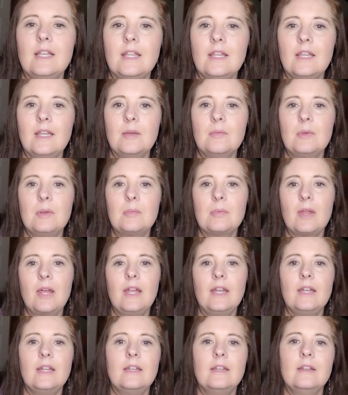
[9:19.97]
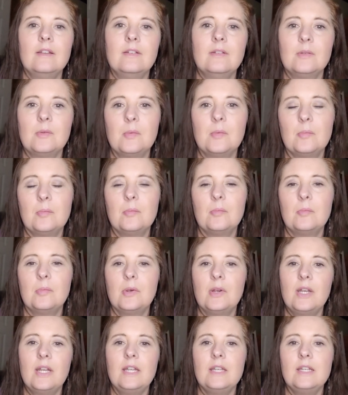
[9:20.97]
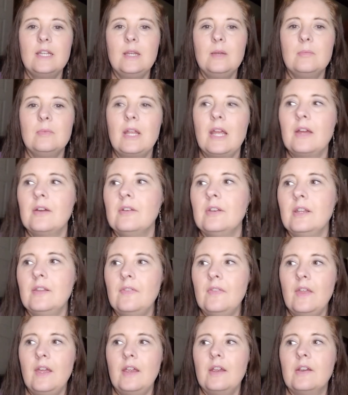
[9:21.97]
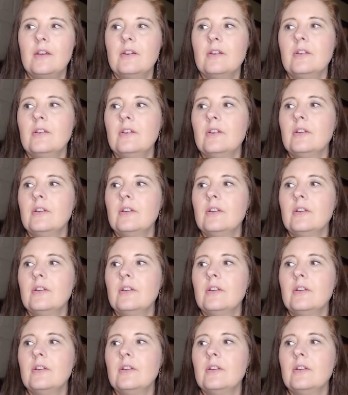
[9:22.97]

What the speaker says: can be planted pretty deep down in there.